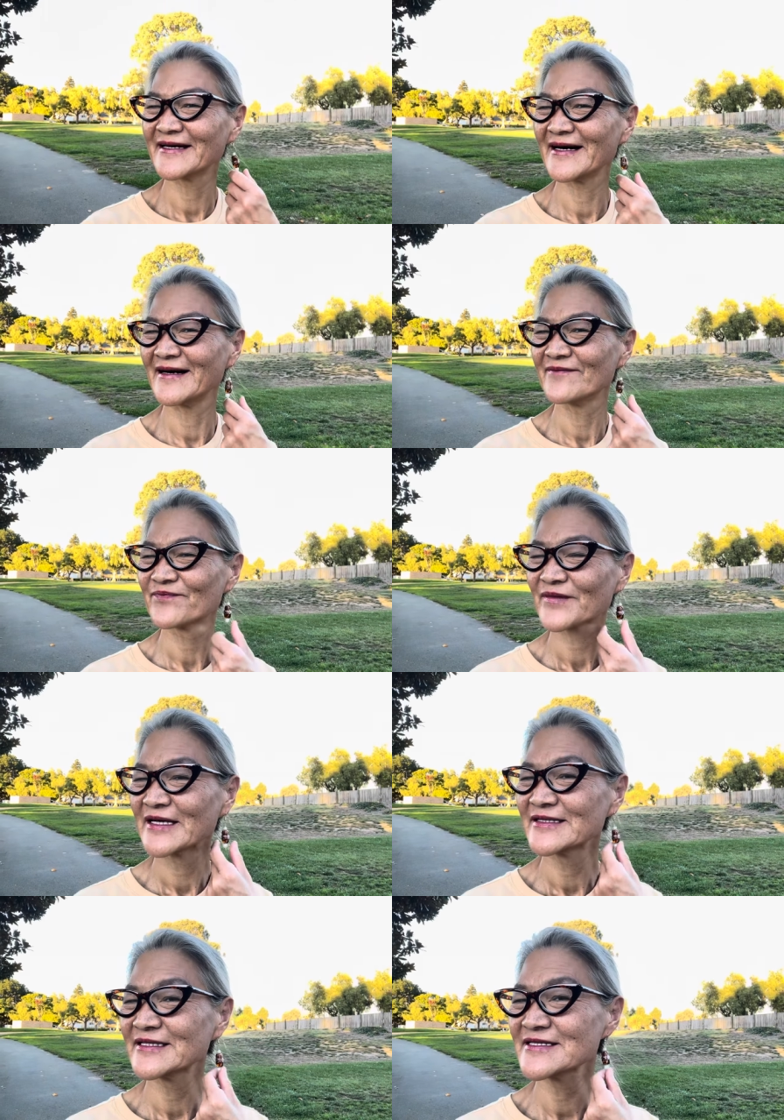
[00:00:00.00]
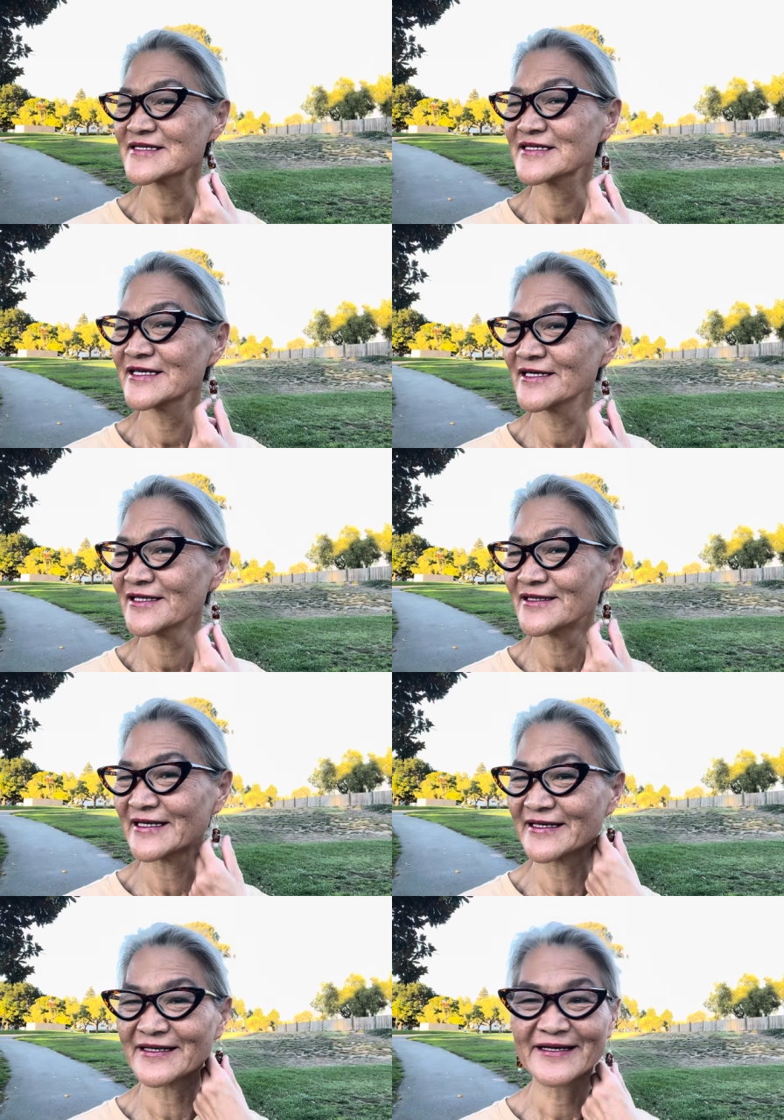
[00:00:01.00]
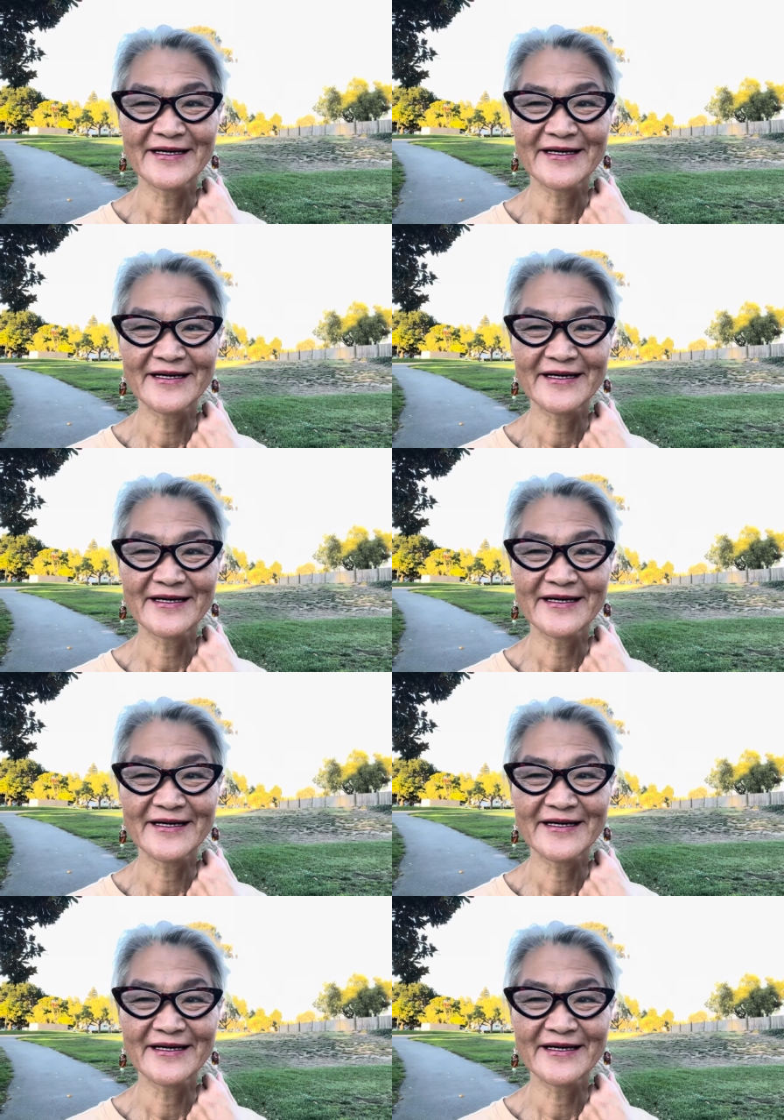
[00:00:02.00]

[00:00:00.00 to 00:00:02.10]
uh, this earring